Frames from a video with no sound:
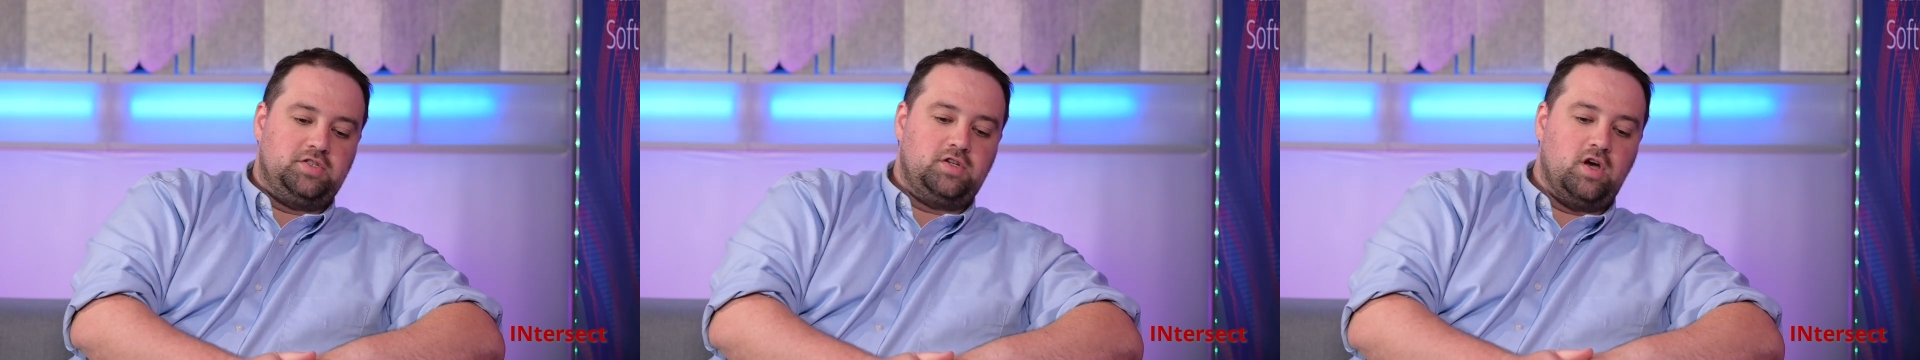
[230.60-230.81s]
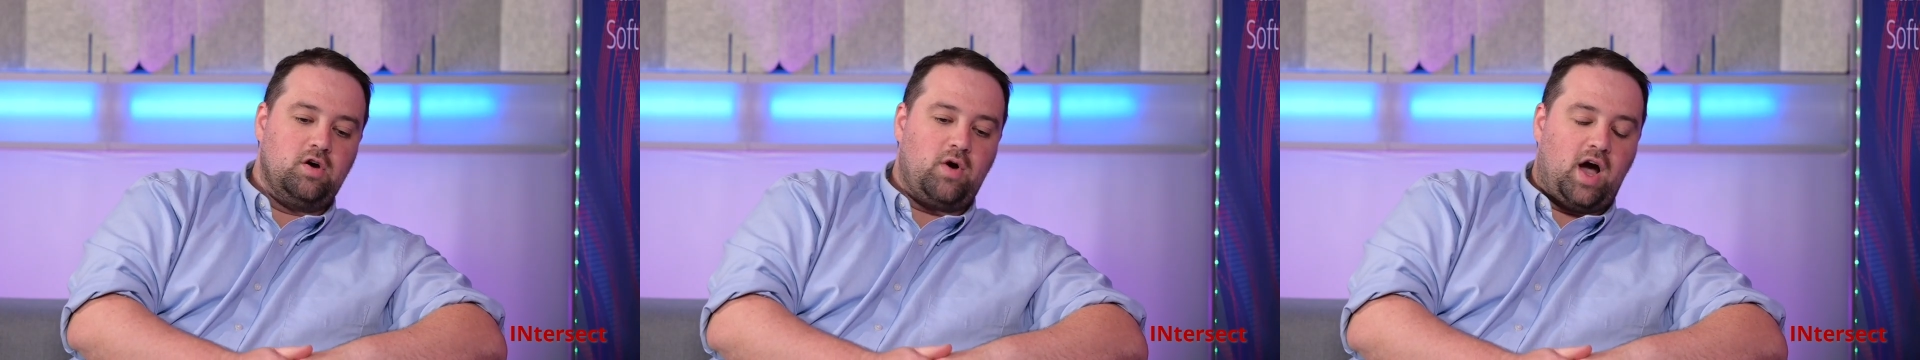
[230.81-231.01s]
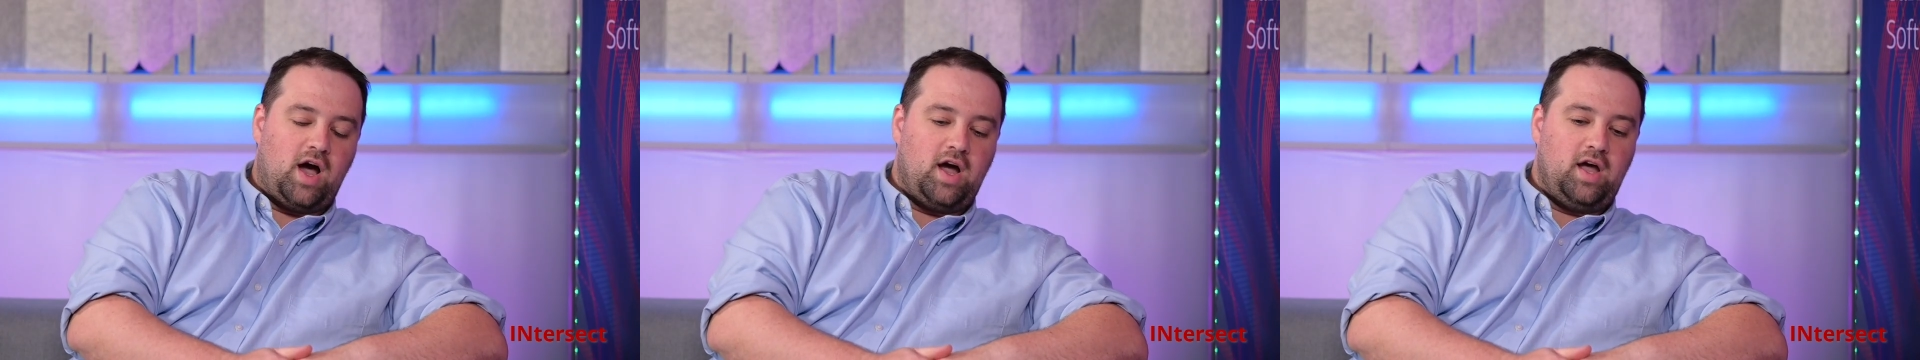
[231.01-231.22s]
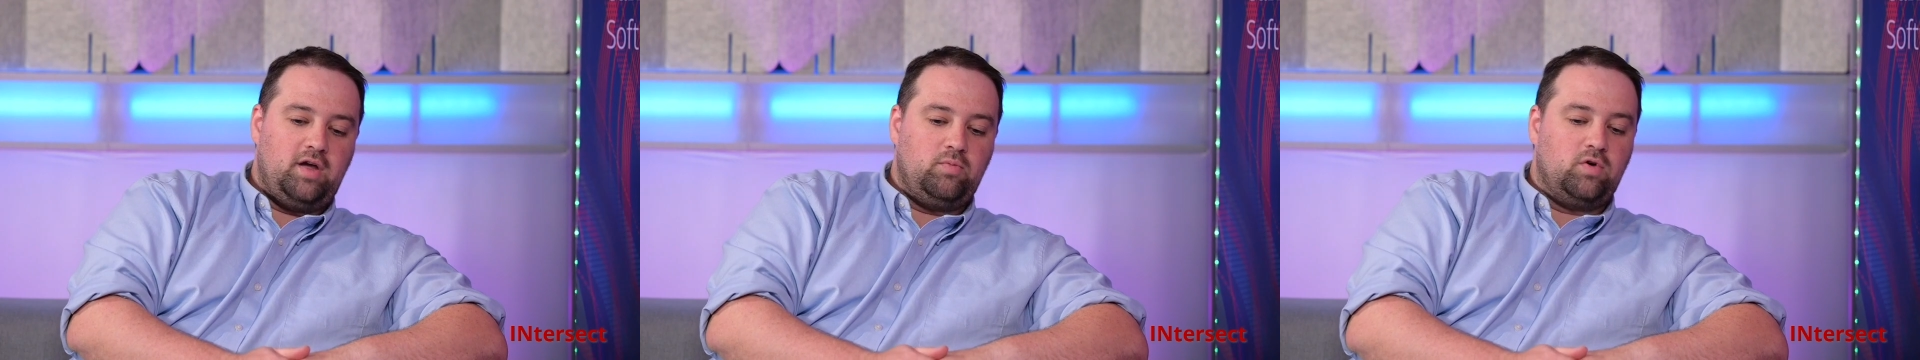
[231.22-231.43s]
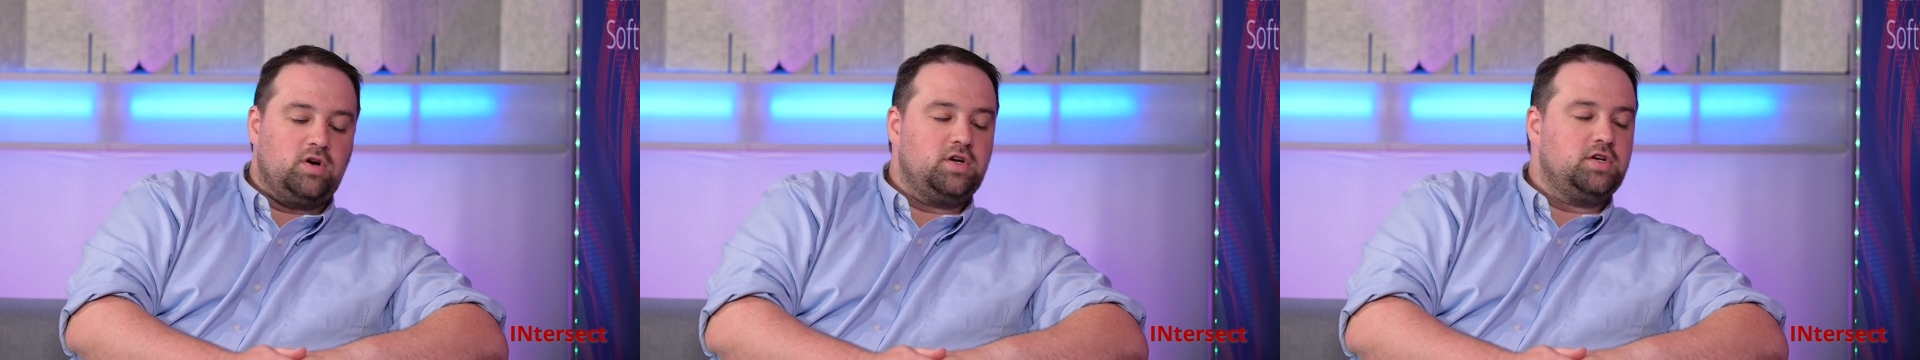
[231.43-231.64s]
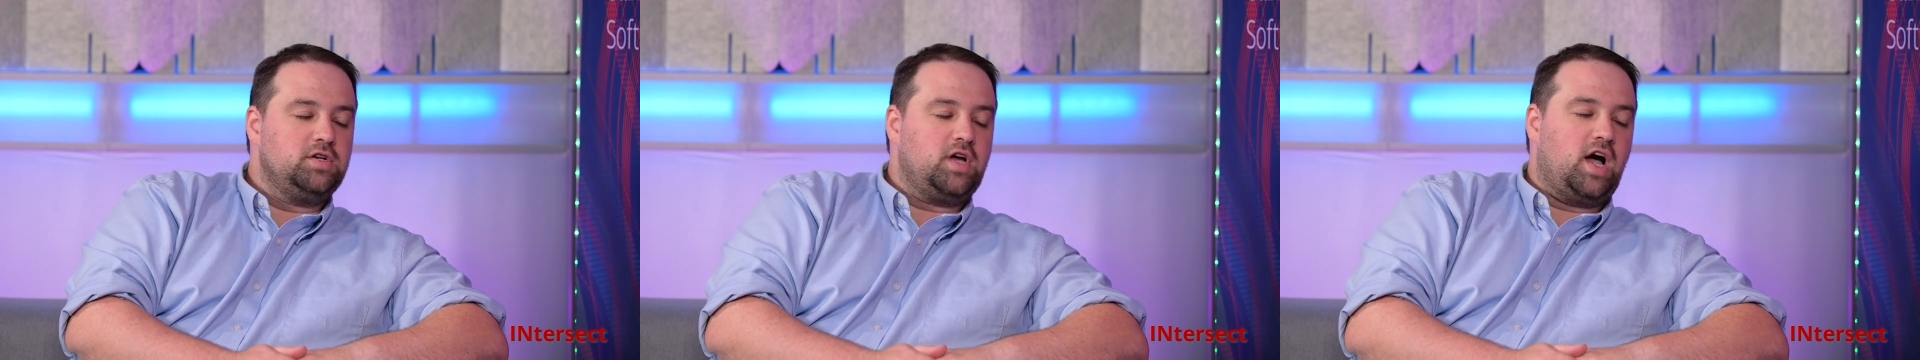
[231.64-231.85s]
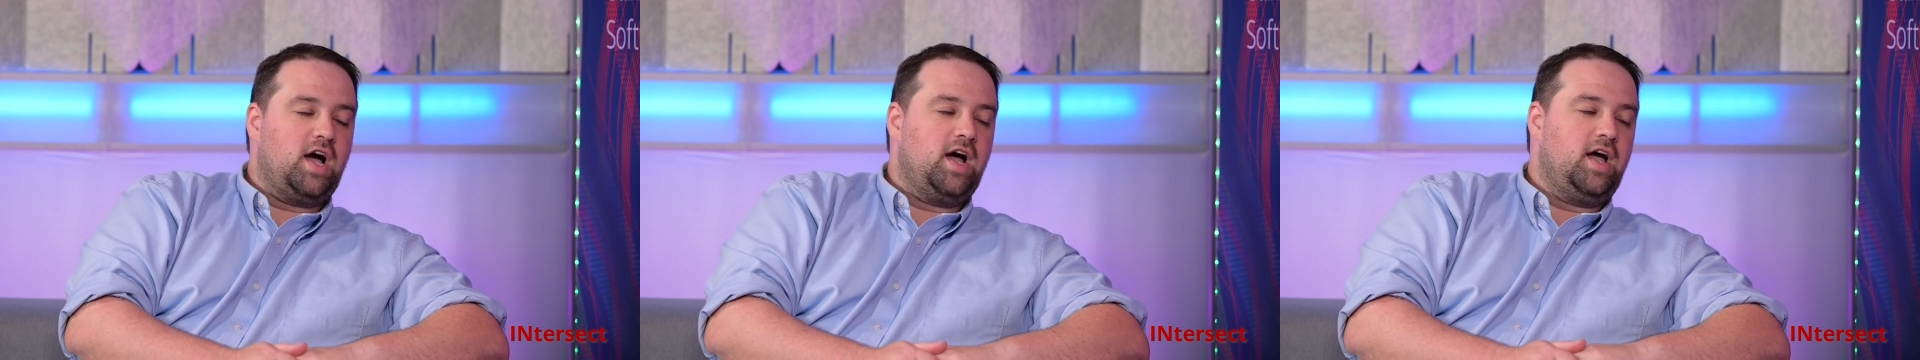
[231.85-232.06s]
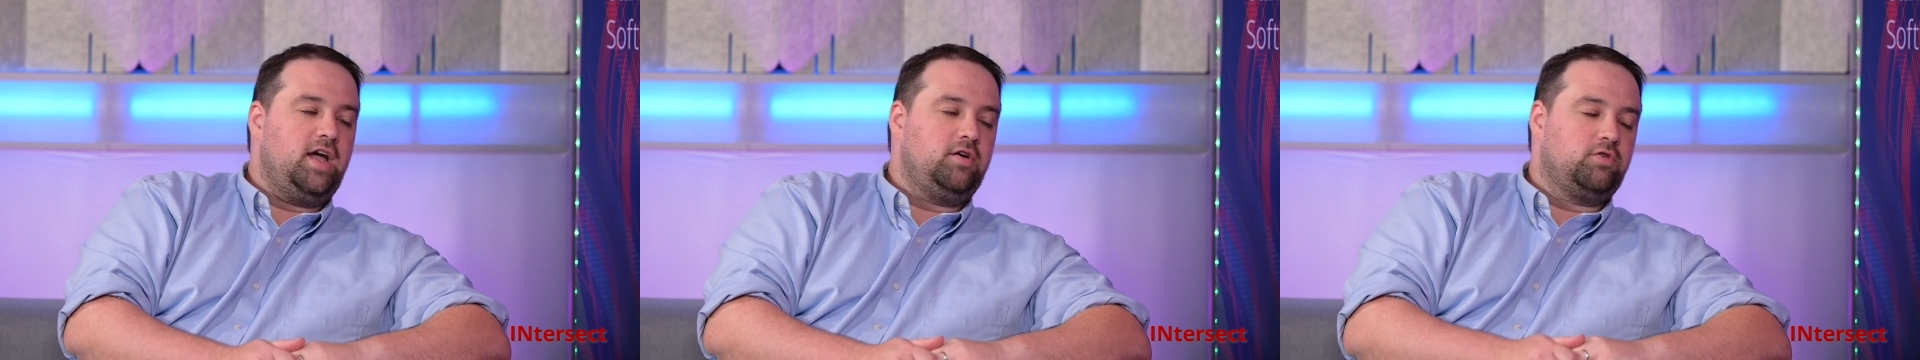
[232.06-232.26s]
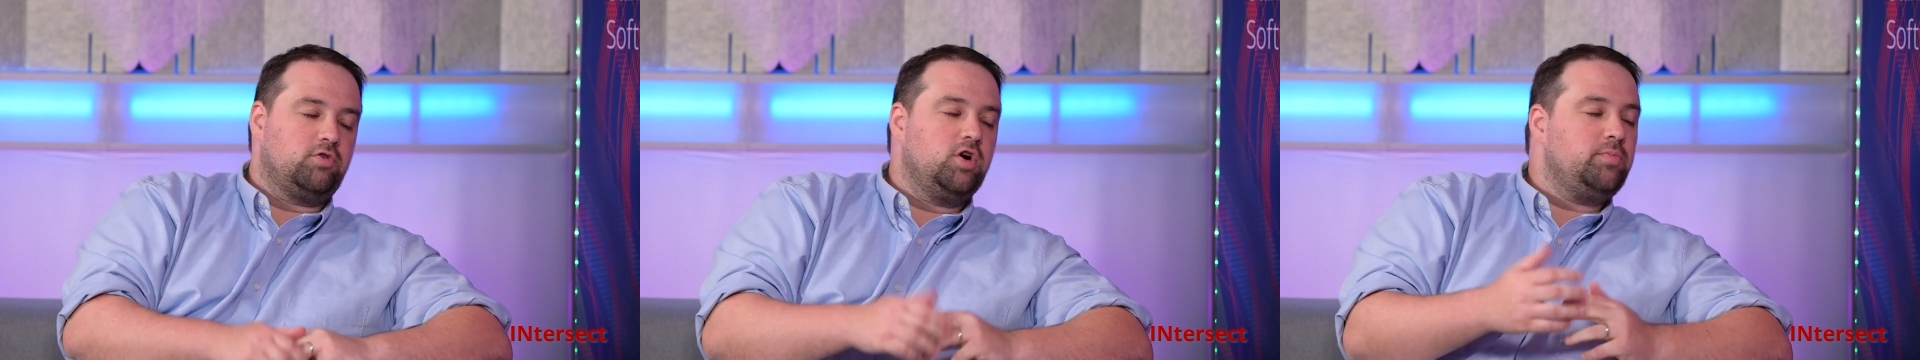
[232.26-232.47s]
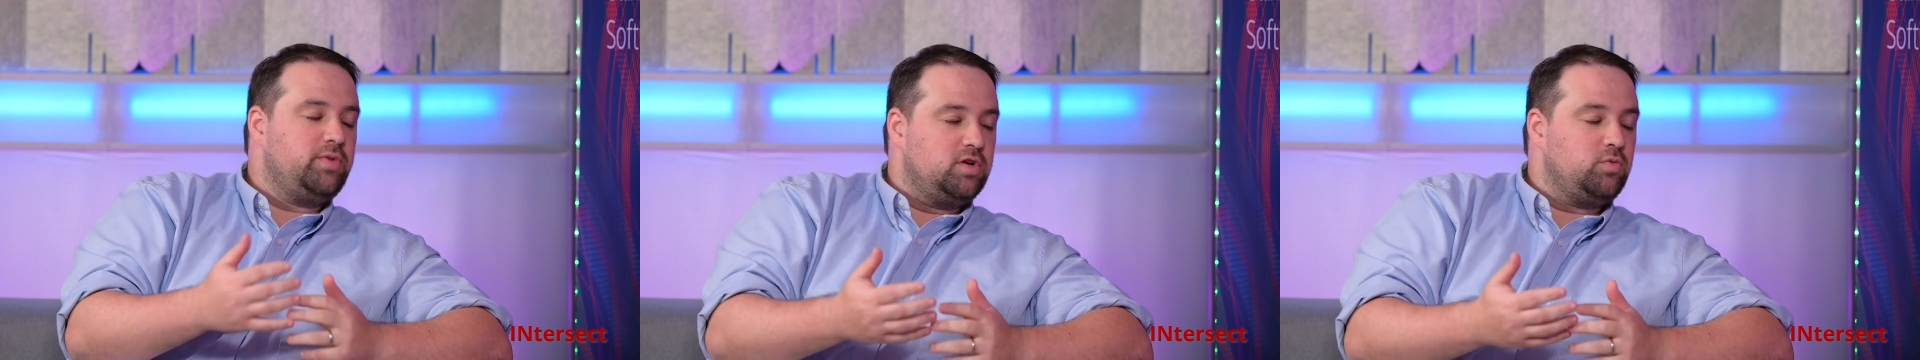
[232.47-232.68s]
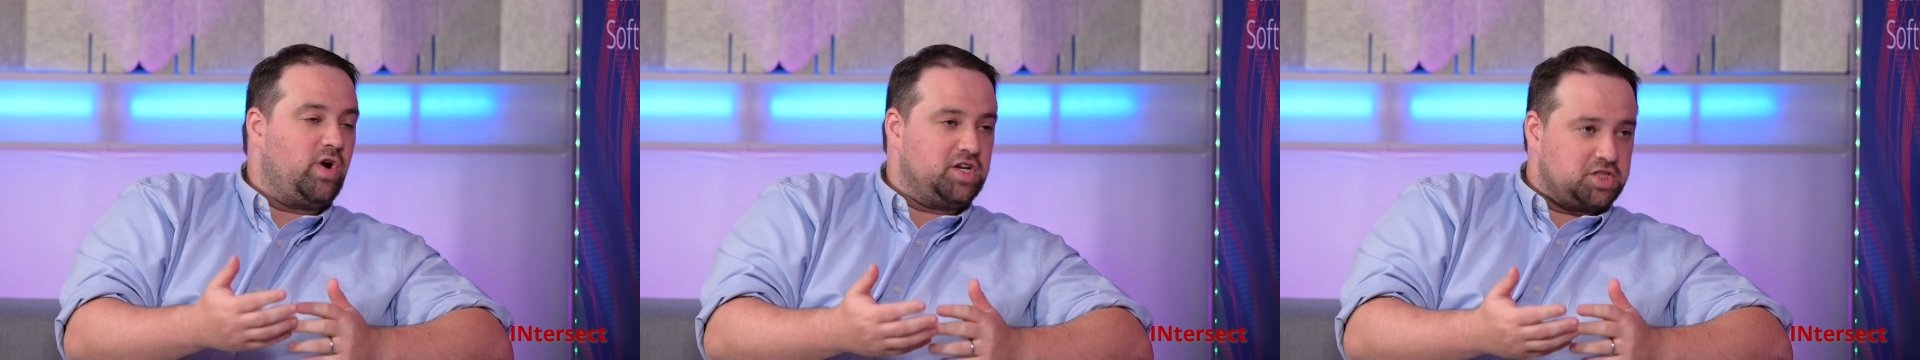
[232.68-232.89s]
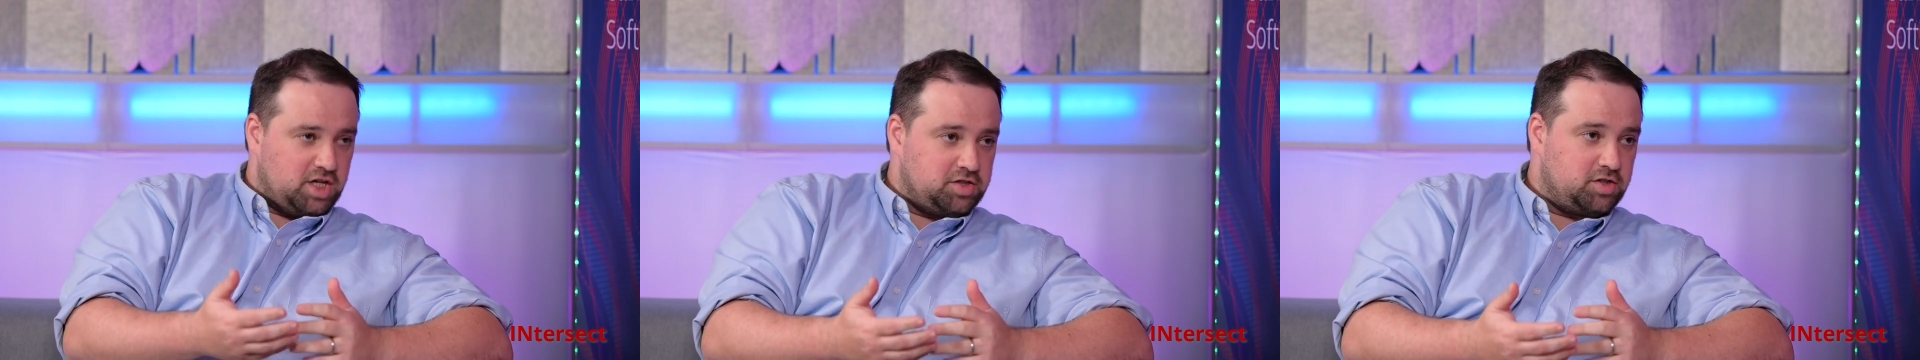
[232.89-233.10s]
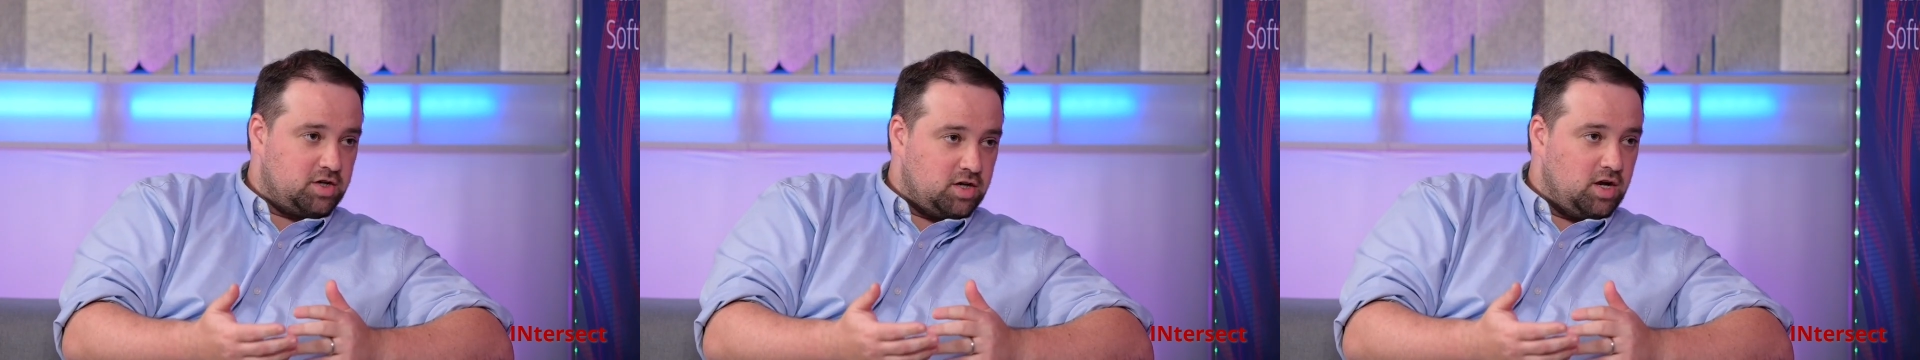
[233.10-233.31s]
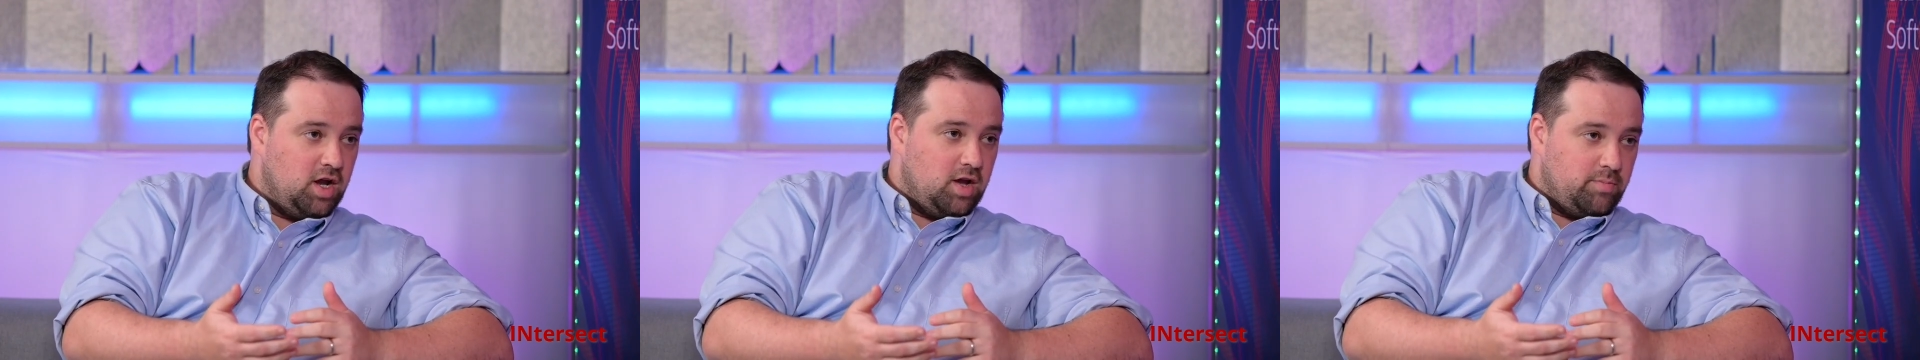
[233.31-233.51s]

So I grew up in Westchester,